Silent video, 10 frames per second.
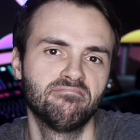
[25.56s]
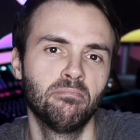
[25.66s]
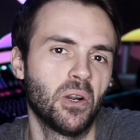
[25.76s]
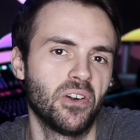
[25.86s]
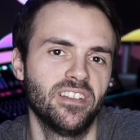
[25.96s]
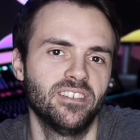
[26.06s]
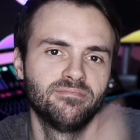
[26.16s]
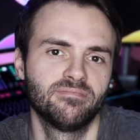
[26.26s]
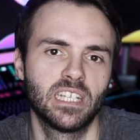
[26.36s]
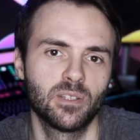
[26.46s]
bird,
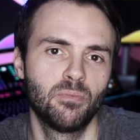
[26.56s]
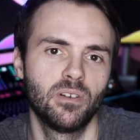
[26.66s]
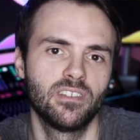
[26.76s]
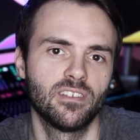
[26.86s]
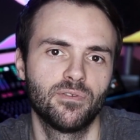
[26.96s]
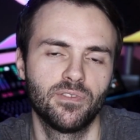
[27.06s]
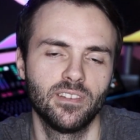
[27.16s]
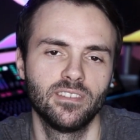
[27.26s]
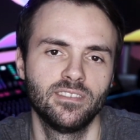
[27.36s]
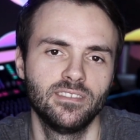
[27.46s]
because birds are
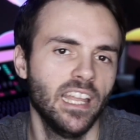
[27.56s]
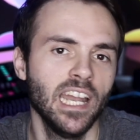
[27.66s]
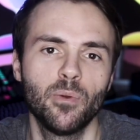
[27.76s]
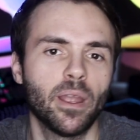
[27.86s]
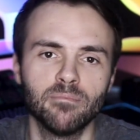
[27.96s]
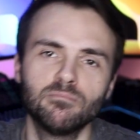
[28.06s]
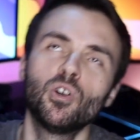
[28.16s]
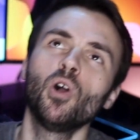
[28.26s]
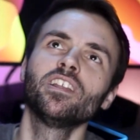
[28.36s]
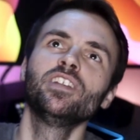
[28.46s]
Anyway,
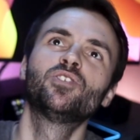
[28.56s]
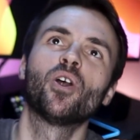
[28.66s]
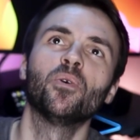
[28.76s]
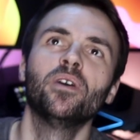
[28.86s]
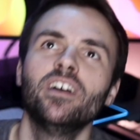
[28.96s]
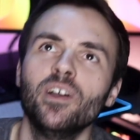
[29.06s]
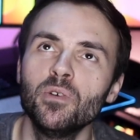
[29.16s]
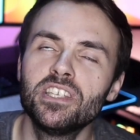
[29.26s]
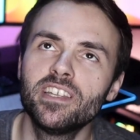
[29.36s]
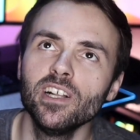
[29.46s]
roll the intro.
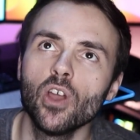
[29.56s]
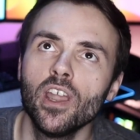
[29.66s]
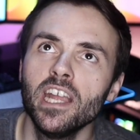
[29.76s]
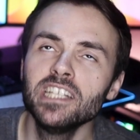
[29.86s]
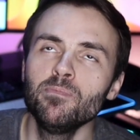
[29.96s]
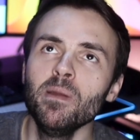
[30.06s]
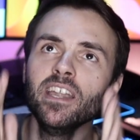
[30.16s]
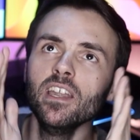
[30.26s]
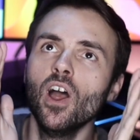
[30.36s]
We still don't, it's been...